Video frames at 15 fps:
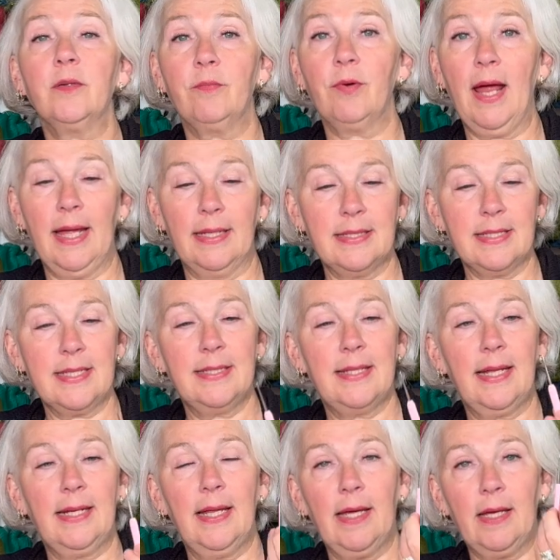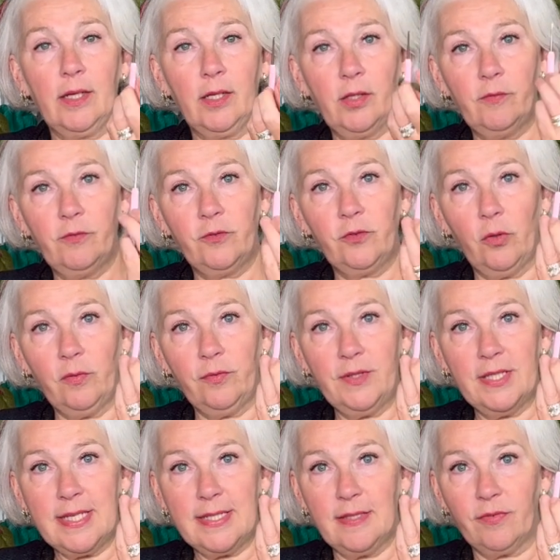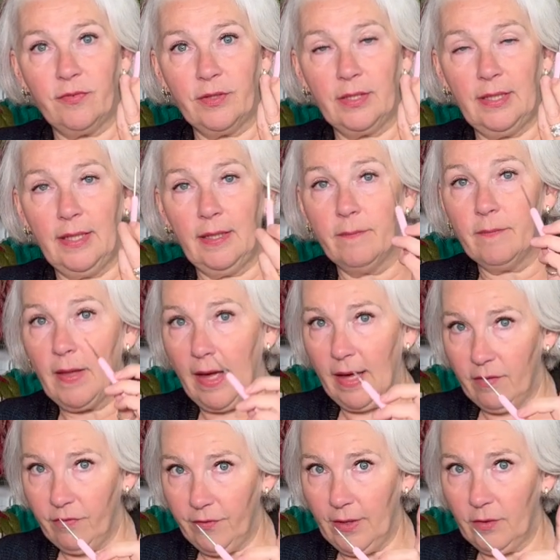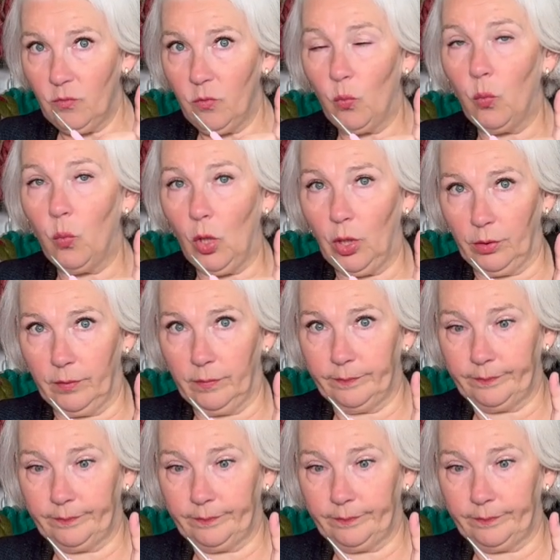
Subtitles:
brands that solve this differently? I have found one,